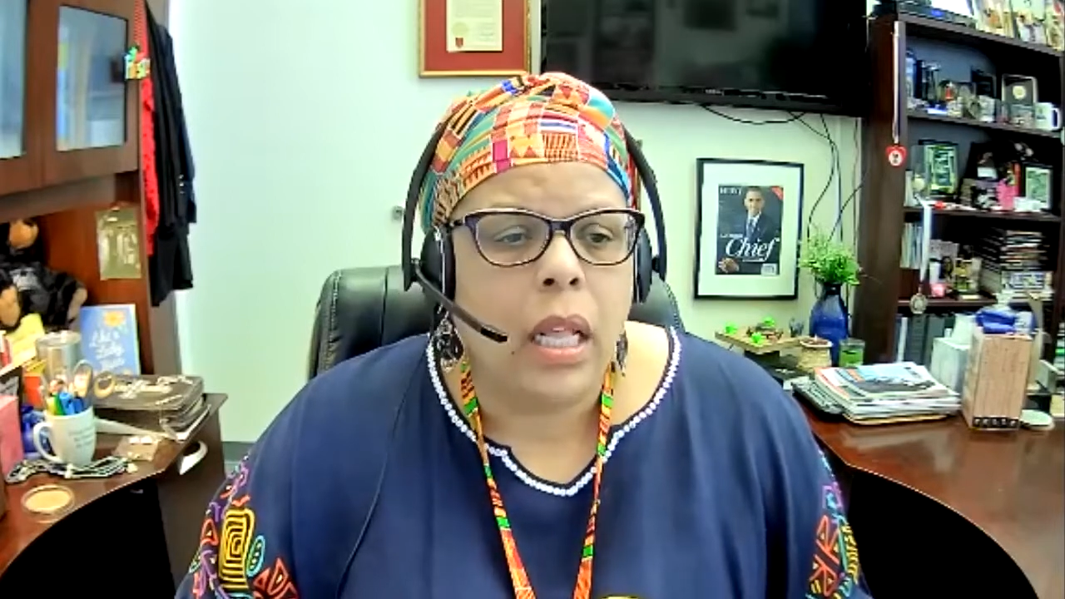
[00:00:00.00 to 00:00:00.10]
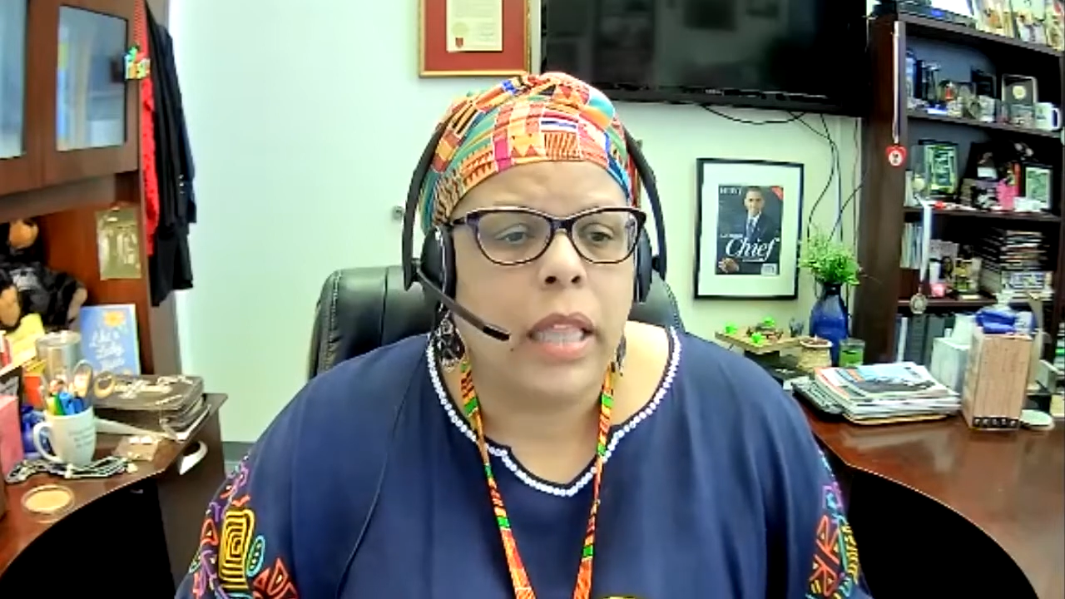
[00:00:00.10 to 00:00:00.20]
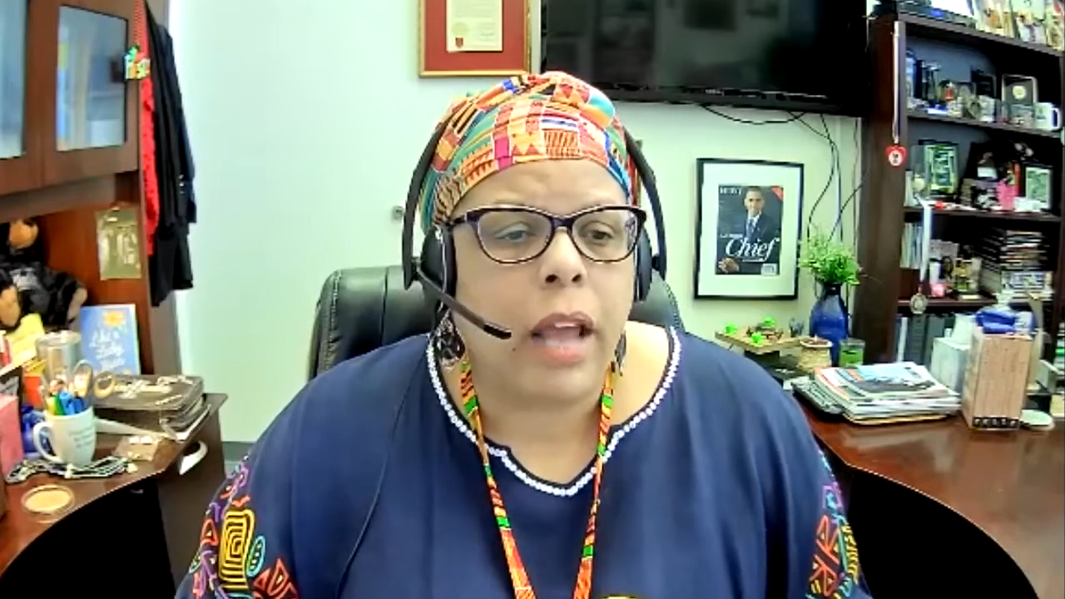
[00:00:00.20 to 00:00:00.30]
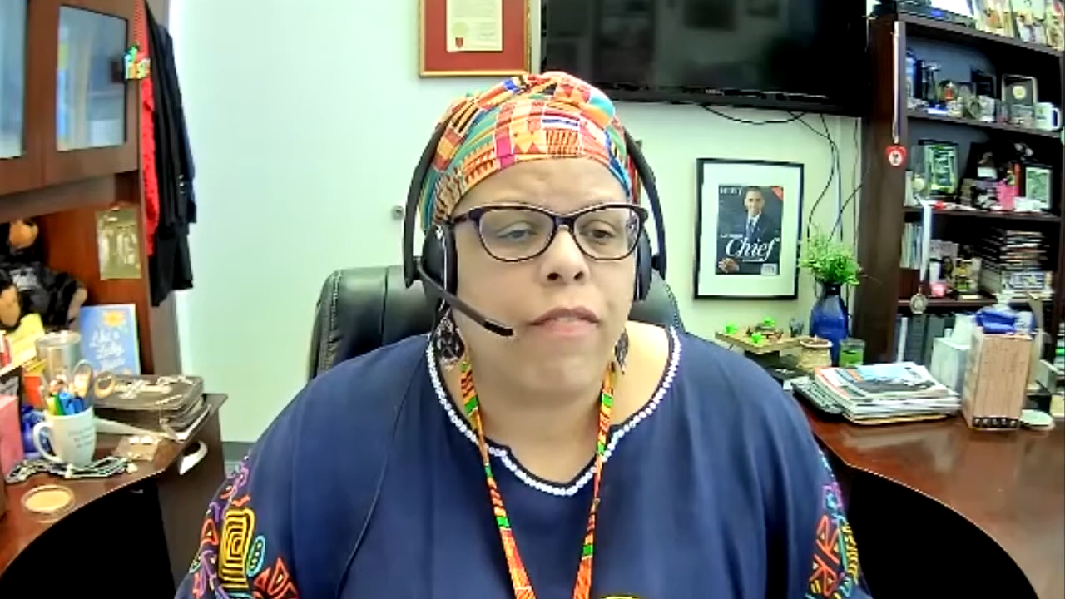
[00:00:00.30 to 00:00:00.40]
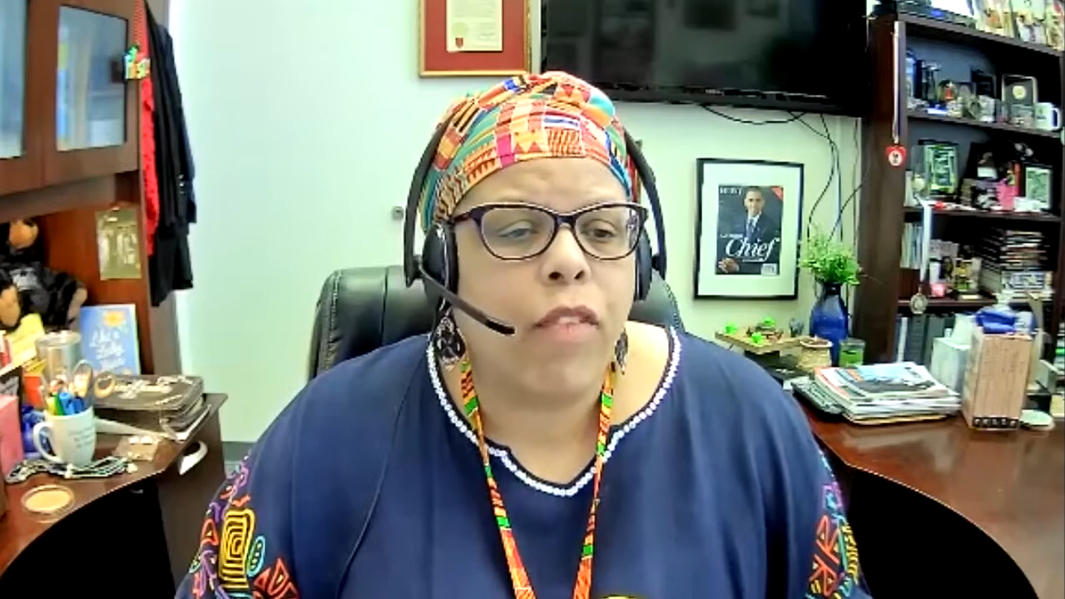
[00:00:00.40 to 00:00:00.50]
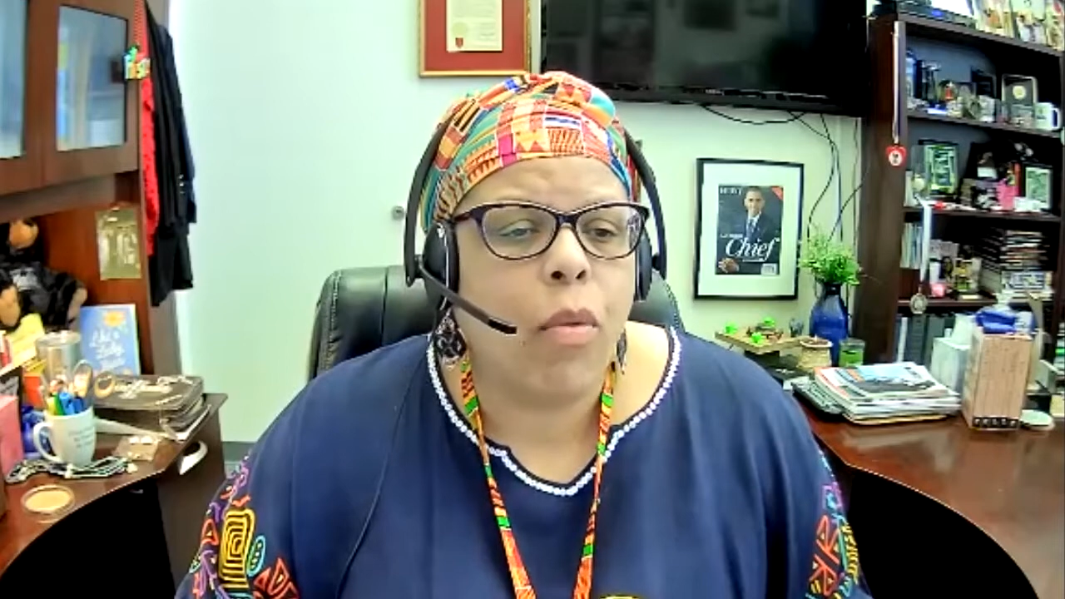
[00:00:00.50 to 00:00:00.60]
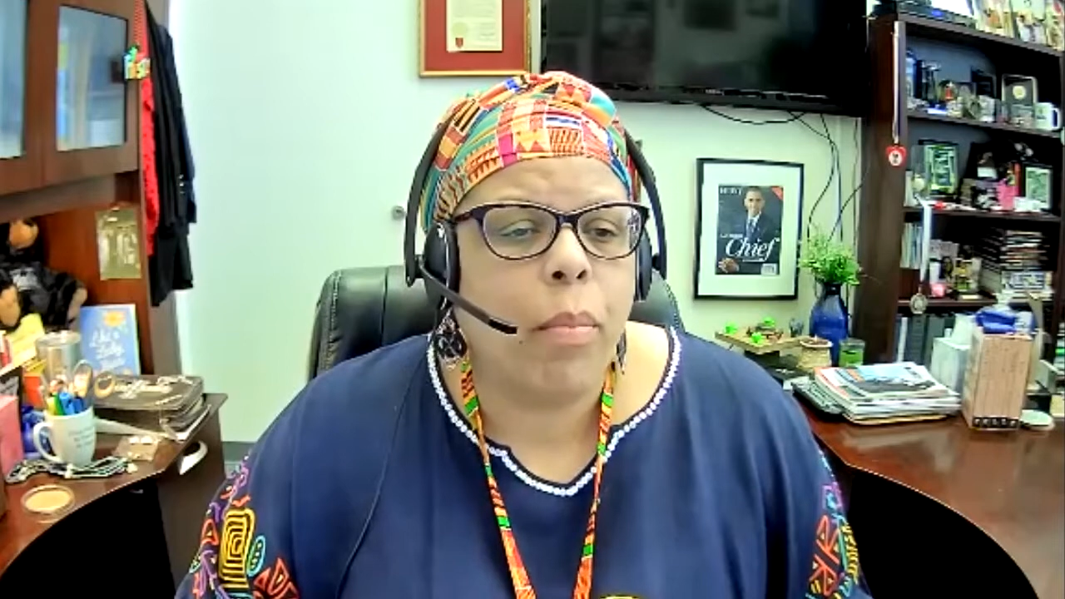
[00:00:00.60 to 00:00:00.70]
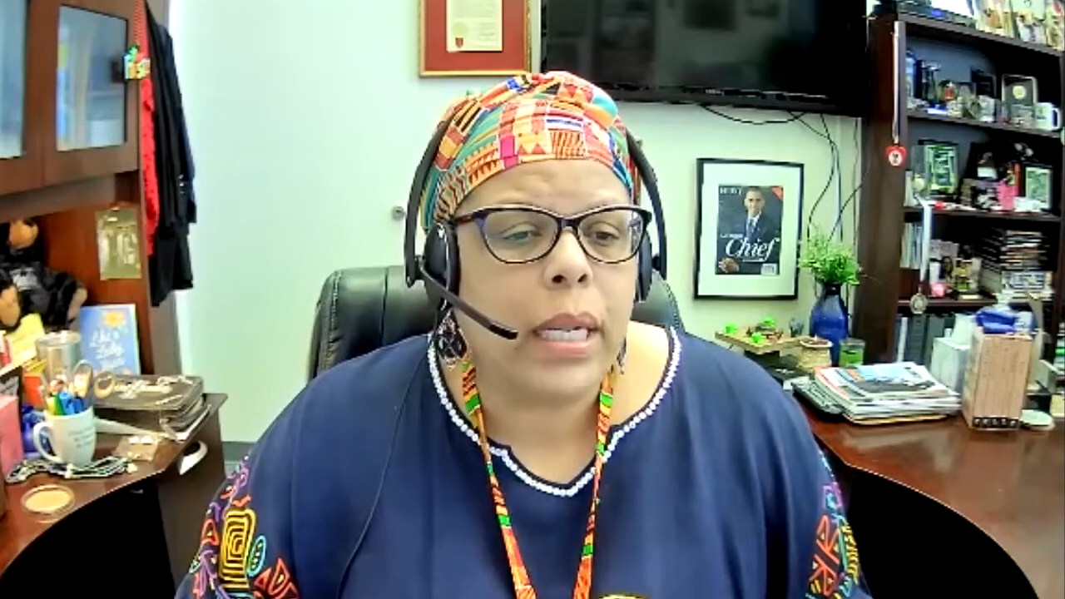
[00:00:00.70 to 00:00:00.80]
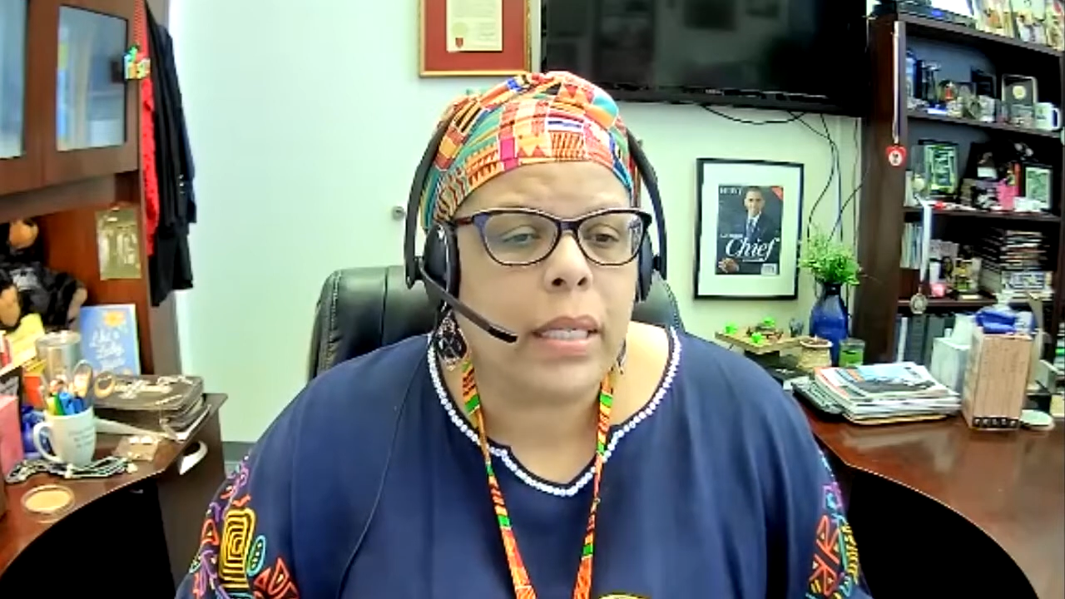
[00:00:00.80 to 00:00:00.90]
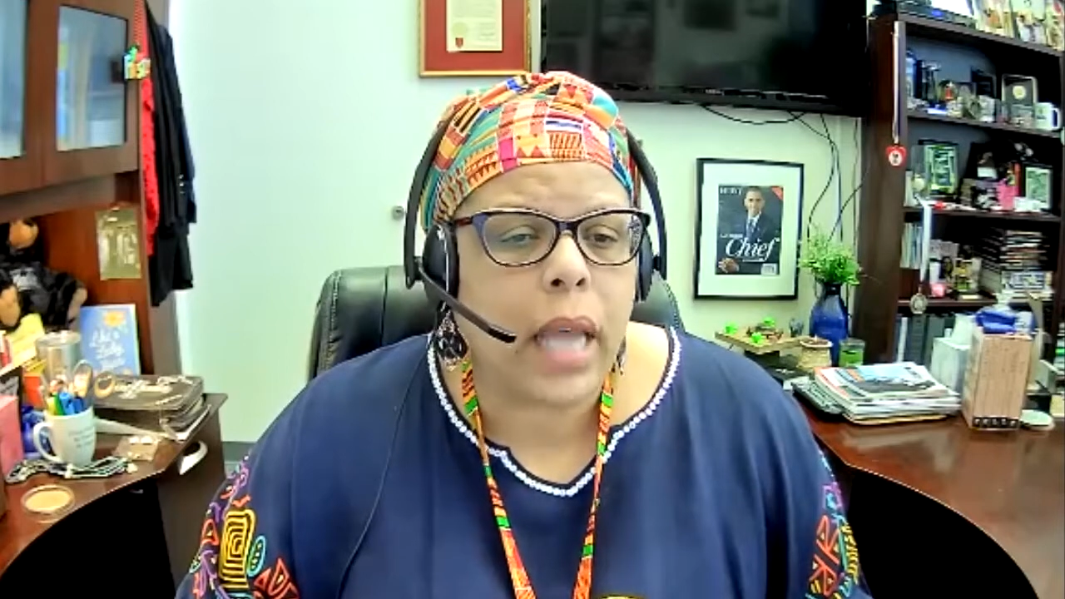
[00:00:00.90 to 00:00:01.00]
that
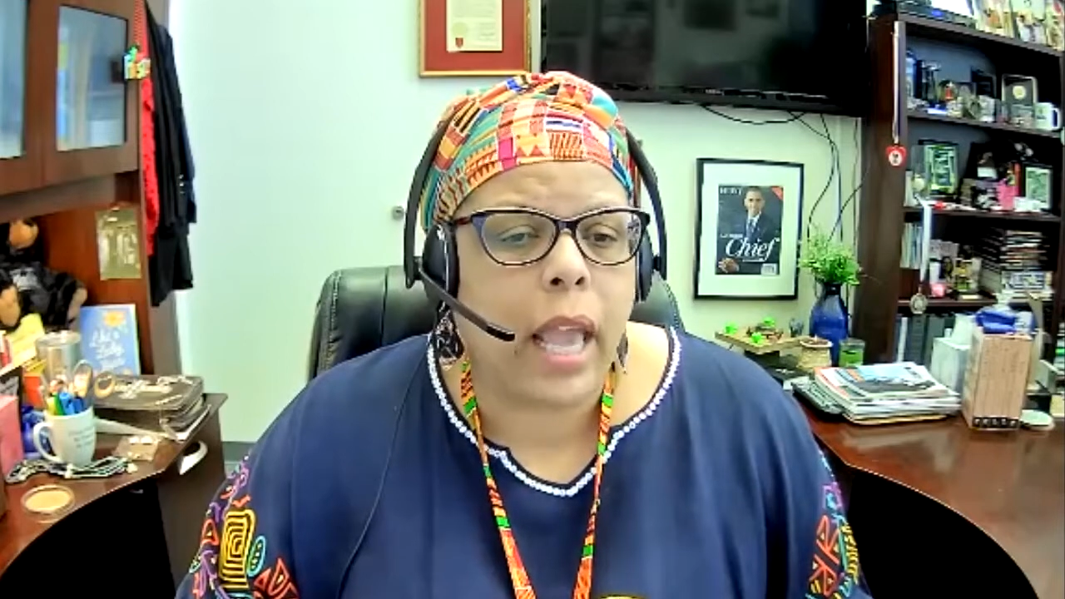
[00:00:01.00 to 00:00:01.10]
foments